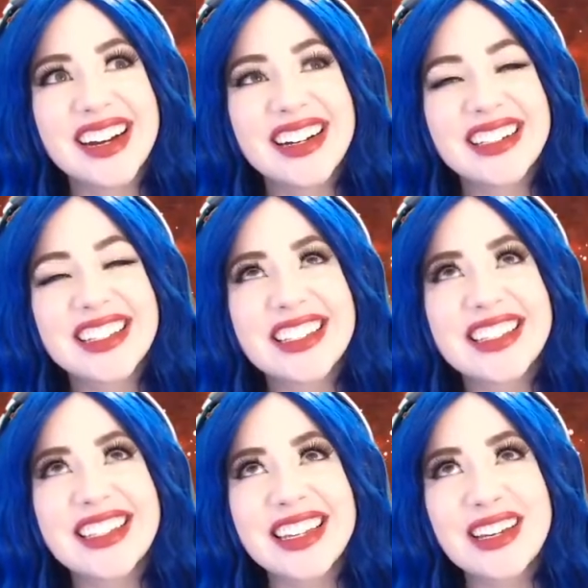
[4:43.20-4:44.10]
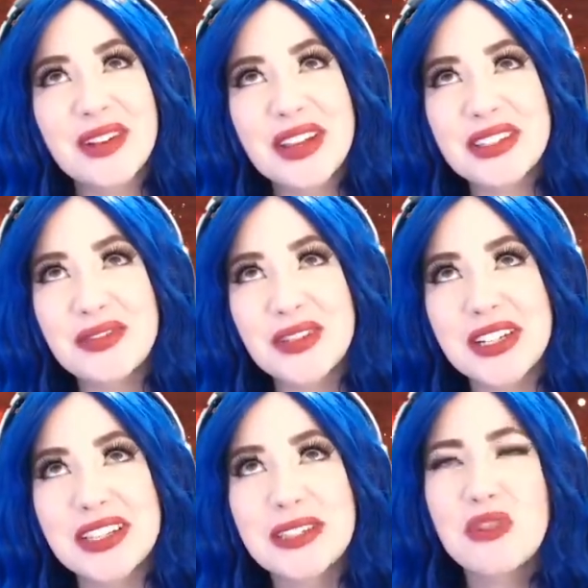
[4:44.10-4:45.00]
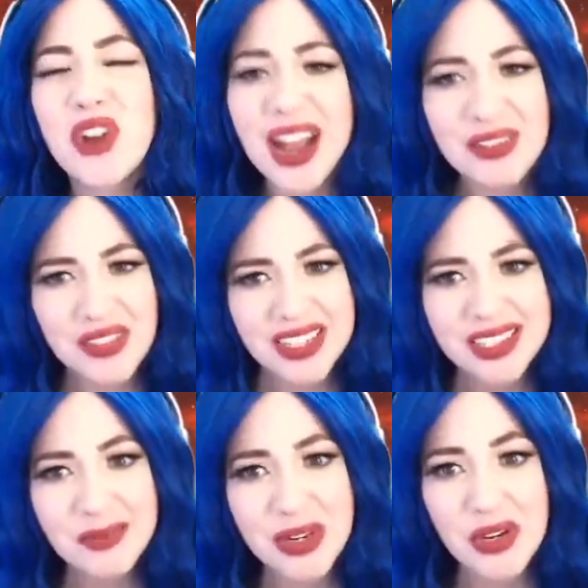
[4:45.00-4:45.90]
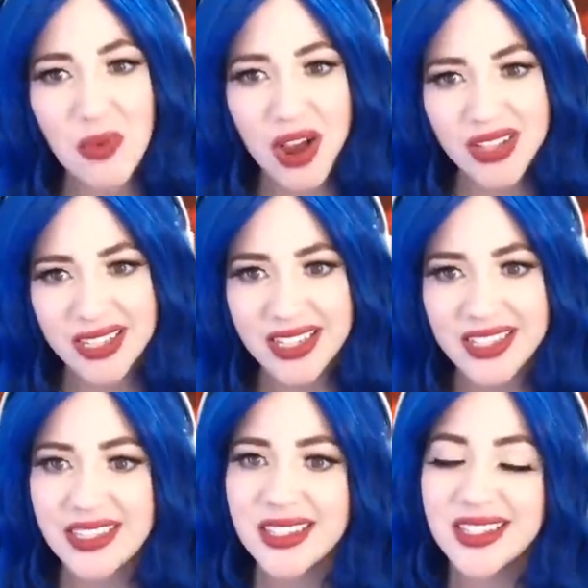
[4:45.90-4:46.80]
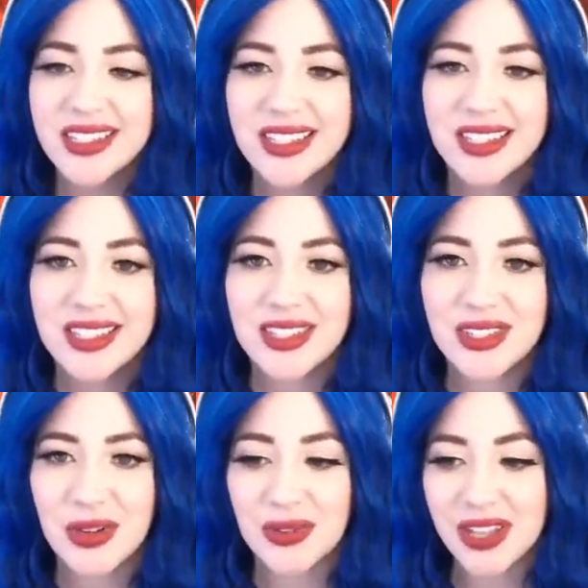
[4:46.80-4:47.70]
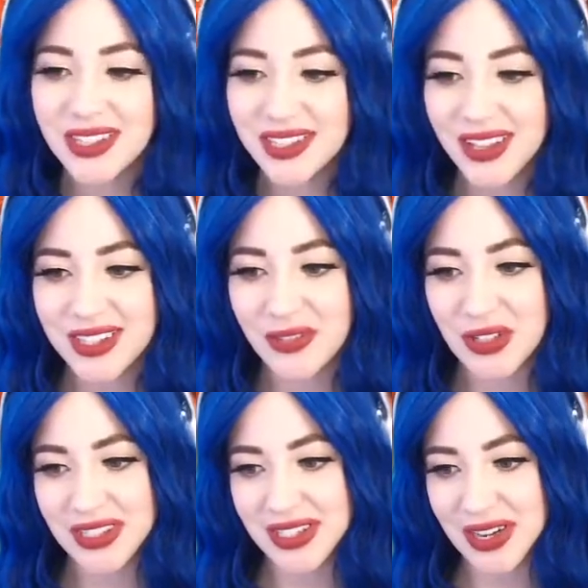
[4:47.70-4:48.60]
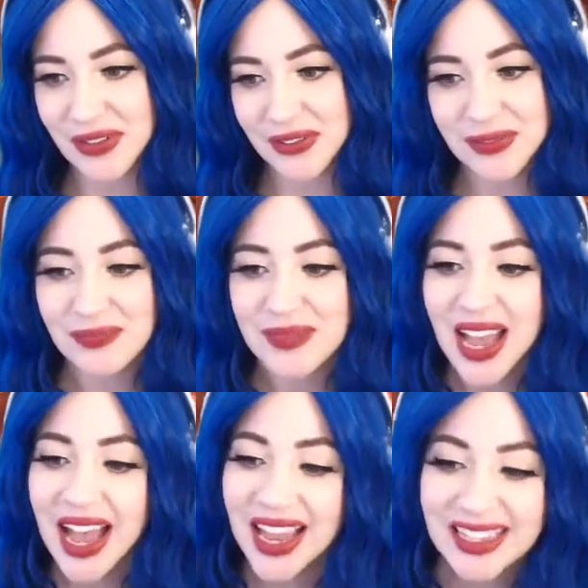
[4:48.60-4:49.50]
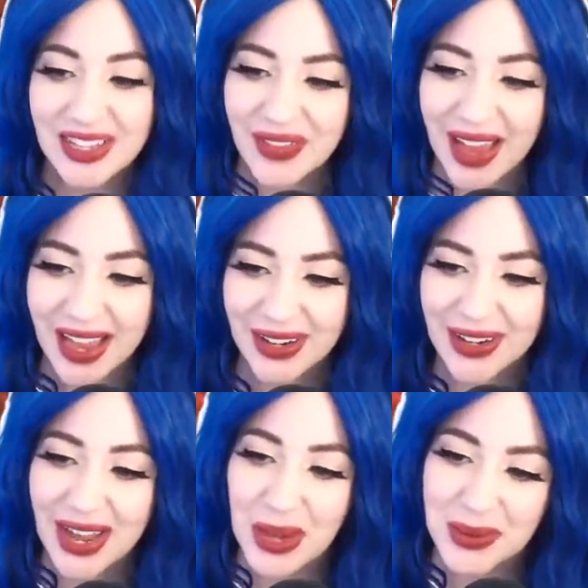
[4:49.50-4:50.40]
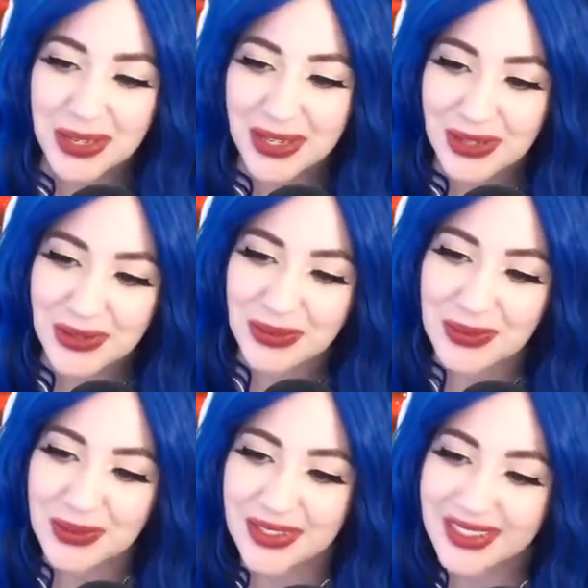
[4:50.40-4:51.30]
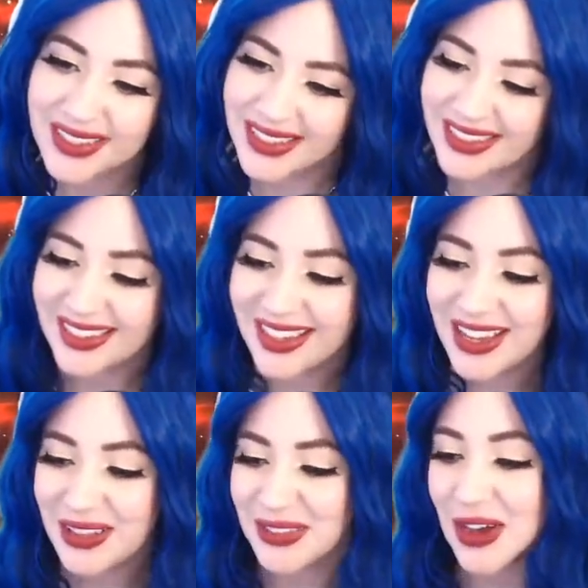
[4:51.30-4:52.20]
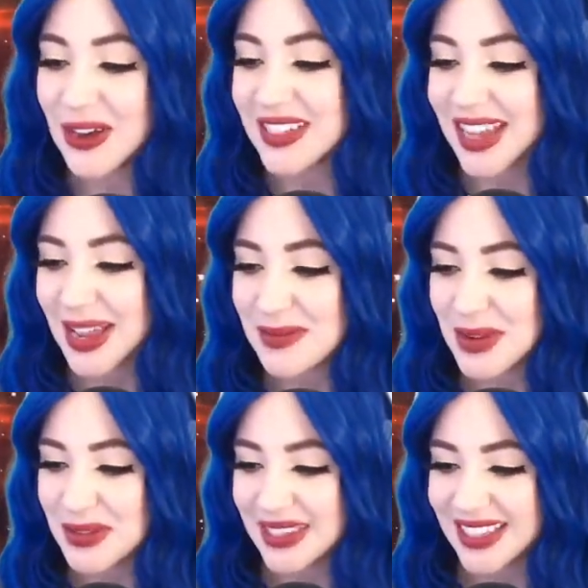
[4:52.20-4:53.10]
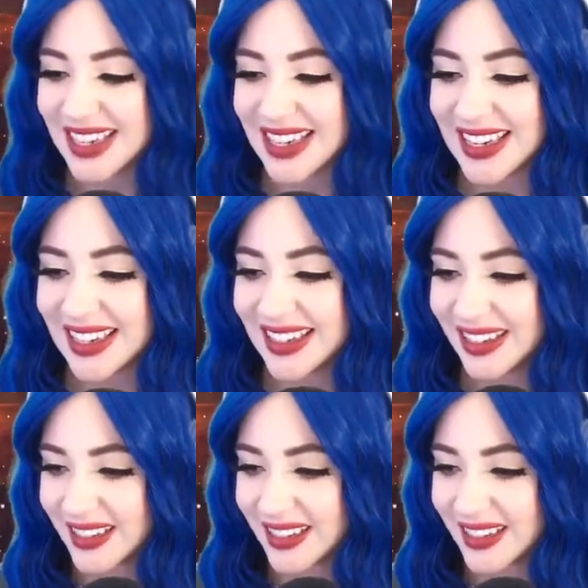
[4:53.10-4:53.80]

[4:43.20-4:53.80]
Let's see, what else have we done? Some graphing, some inequalities. So lots and lots of good stuff. Hi, Def Hacker, how are you? Long time no see.